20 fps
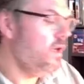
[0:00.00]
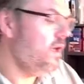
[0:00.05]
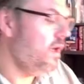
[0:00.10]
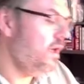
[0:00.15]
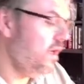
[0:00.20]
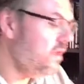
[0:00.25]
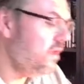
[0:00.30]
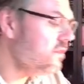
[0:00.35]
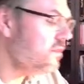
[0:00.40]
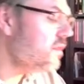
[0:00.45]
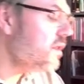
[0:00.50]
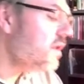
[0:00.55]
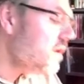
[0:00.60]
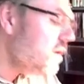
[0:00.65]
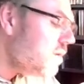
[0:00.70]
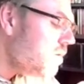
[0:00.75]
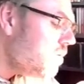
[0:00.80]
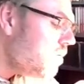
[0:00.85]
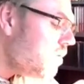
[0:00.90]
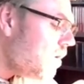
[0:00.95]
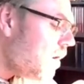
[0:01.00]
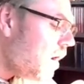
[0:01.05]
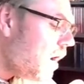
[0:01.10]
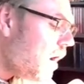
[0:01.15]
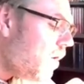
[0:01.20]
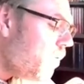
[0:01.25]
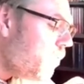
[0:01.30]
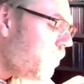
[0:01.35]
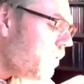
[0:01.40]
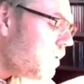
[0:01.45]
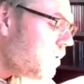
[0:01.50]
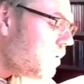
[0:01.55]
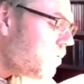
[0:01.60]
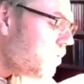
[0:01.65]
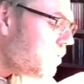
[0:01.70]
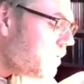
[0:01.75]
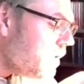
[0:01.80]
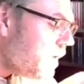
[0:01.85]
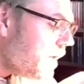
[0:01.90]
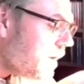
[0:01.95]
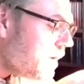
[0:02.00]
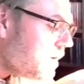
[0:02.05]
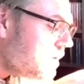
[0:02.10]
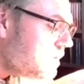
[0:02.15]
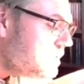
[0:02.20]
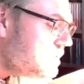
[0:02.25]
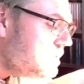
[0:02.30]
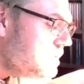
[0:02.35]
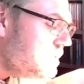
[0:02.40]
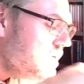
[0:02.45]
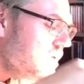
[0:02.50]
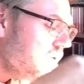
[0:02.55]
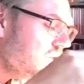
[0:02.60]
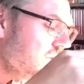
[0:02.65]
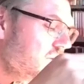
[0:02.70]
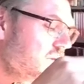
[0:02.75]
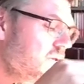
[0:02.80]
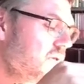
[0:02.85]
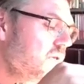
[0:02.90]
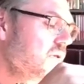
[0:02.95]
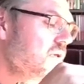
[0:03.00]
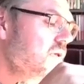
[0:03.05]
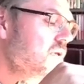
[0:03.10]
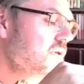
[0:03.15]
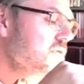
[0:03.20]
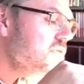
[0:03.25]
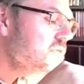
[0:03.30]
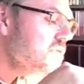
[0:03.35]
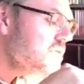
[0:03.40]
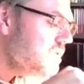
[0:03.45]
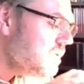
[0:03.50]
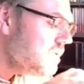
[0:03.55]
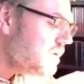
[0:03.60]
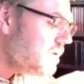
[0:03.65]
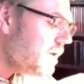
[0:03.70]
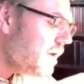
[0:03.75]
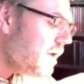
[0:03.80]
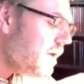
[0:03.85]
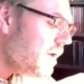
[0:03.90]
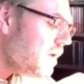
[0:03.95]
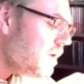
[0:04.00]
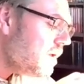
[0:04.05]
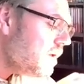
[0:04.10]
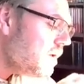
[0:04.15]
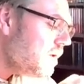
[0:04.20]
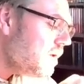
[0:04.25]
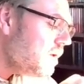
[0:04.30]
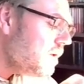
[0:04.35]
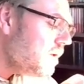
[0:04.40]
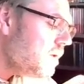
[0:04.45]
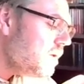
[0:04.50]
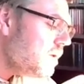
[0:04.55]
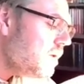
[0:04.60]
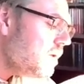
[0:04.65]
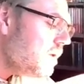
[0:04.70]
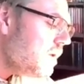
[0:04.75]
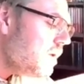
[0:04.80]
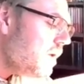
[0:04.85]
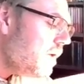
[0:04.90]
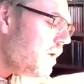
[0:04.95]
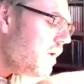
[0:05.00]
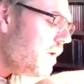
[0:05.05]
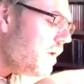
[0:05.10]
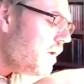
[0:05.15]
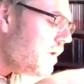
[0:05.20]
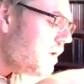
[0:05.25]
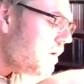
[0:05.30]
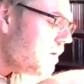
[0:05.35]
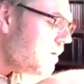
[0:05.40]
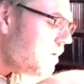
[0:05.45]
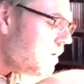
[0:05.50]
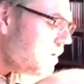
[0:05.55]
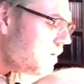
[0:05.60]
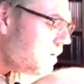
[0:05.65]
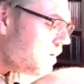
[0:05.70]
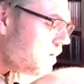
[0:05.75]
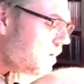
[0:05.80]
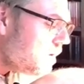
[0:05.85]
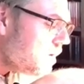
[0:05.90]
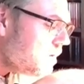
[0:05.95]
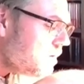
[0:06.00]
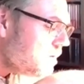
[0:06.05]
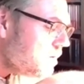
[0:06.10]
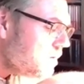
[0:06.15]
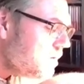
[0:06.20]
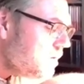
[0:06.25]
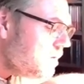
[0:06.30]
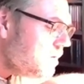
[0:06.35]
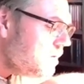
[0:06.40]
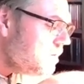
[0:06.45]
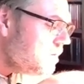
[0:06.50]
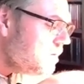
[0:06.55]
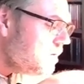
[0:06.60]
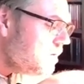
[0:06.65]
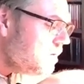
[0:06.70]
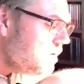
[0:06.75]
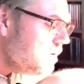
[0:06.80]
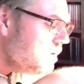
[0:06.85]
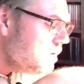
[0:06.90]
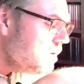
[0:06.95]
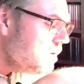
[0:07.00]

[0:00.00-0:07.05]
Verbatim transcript: And then I will connect CLK, CLK and DT.